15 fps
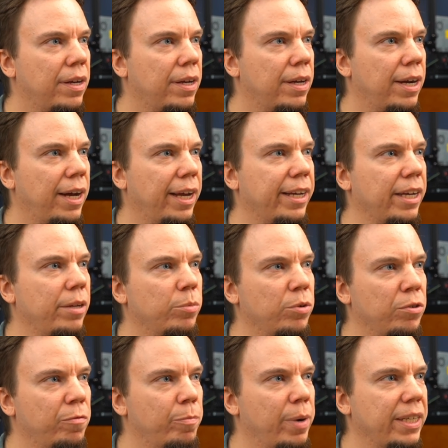I can
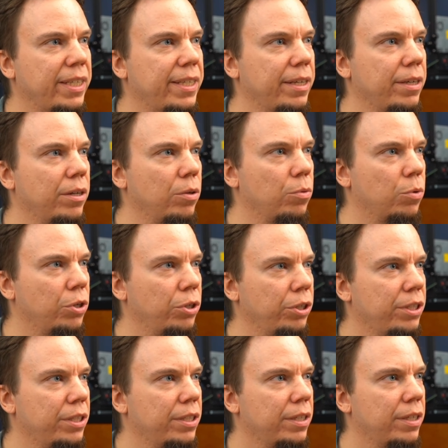move by single
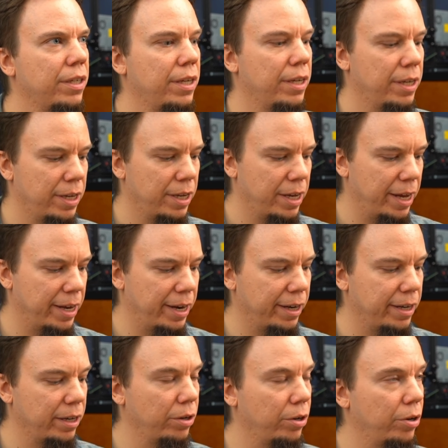words and I
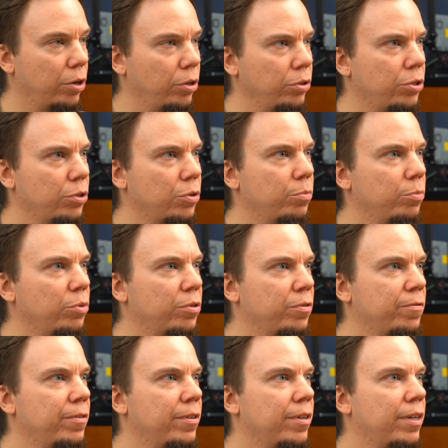can also
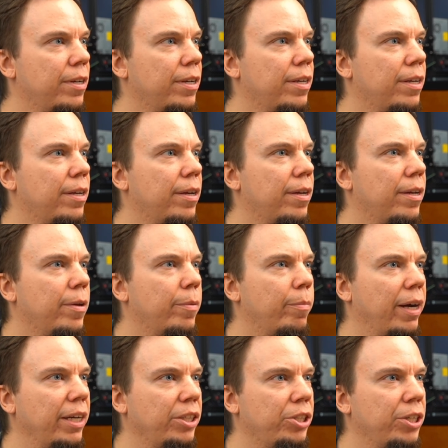move
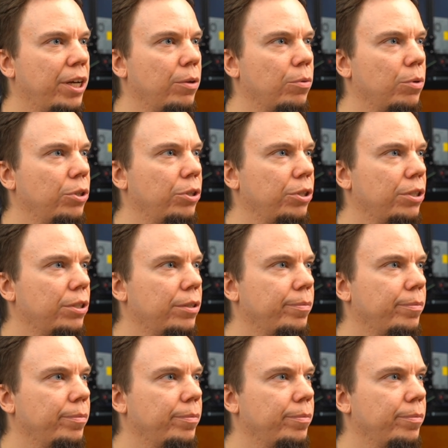by shell words.